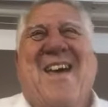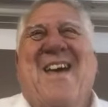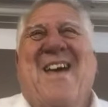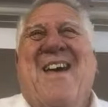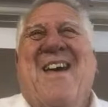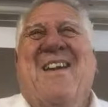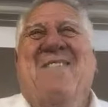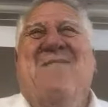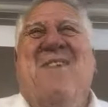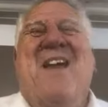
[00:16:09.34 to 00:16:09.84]

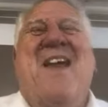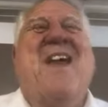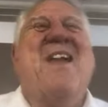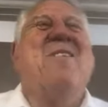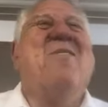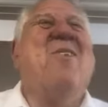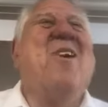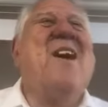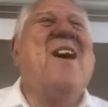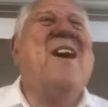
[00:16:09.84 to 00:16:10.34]
But
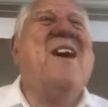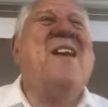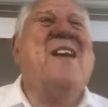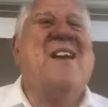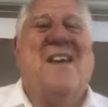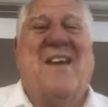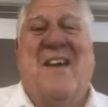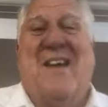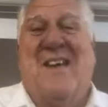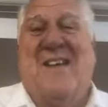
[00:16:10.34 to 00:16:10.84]
anyway,
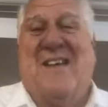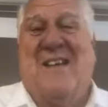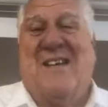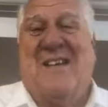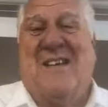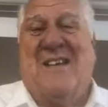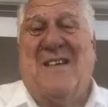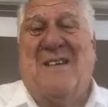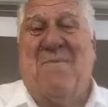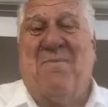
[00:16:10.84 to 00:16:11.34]

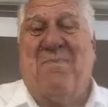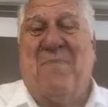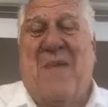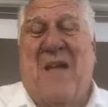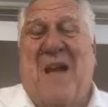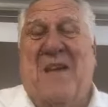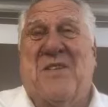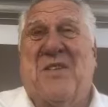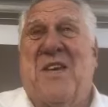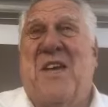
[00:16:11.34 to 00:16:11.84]

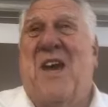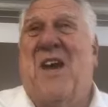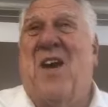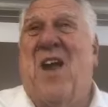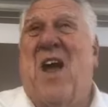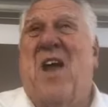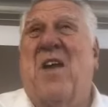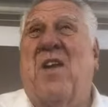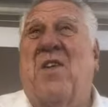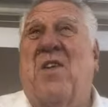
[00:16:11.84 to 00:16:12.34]
I seen it
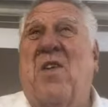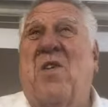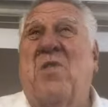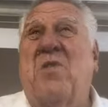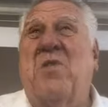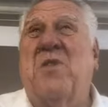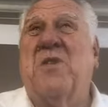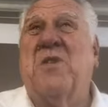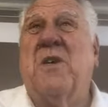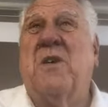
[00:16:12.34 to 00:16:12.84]
on the
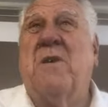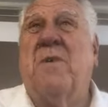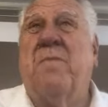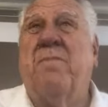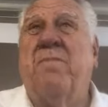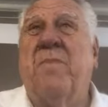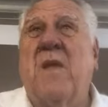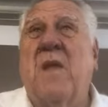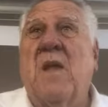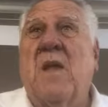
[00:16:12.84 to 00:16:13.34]
news.
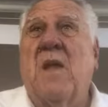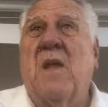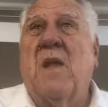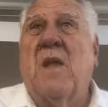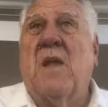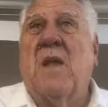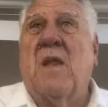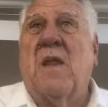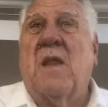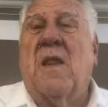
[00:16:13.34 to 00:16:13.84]

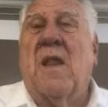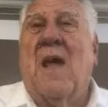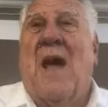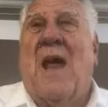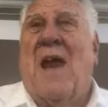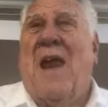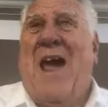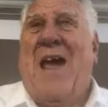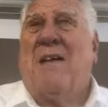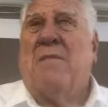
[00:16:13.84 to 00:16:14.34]
I
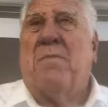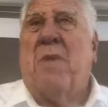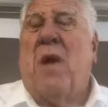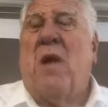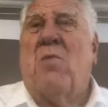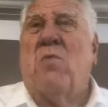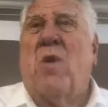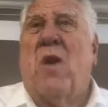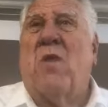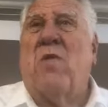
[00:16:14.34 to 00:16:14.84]
like
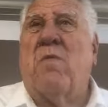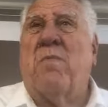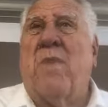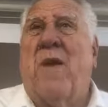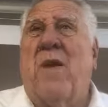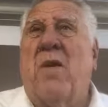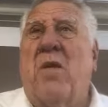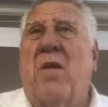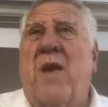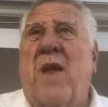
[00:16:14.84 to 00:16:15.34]
Mayweather
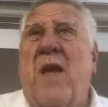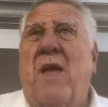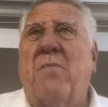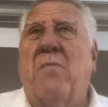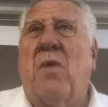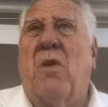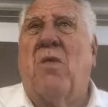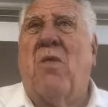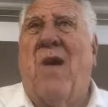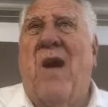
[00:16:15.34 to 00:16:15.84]
better than that
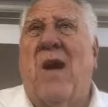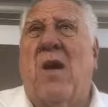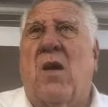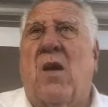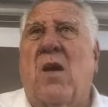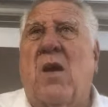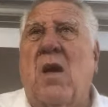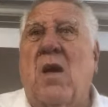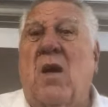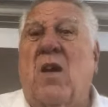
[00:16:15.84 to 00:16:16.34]

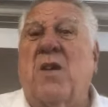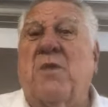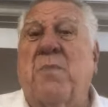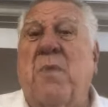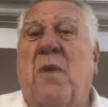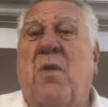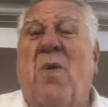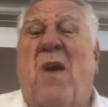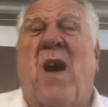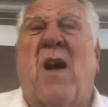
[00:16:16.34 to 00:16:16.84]
McGregor, because
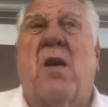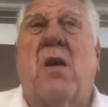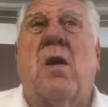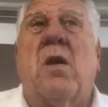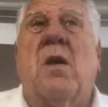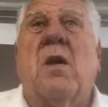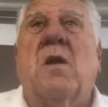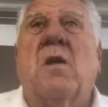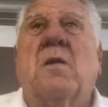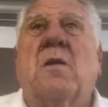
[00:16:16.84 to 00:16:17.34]
McGregor
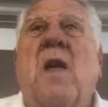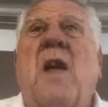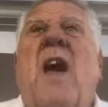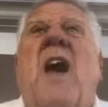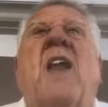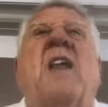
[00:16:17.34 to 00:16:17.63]
had